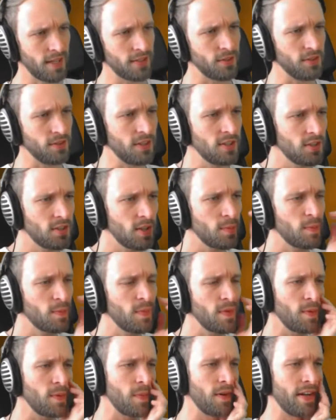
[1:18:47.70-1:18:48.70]
this ship's
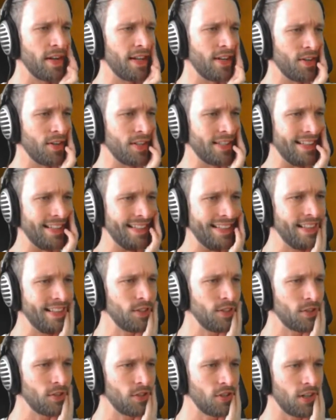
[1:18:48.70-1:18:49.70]
been on my radar. Is a lead
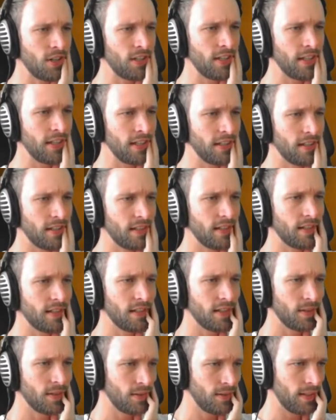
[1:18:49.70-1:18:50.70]
on your target?
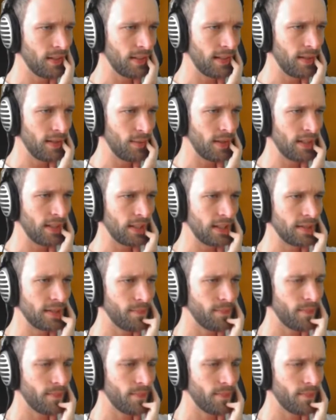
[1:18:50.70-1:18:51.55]
Okay, quickly.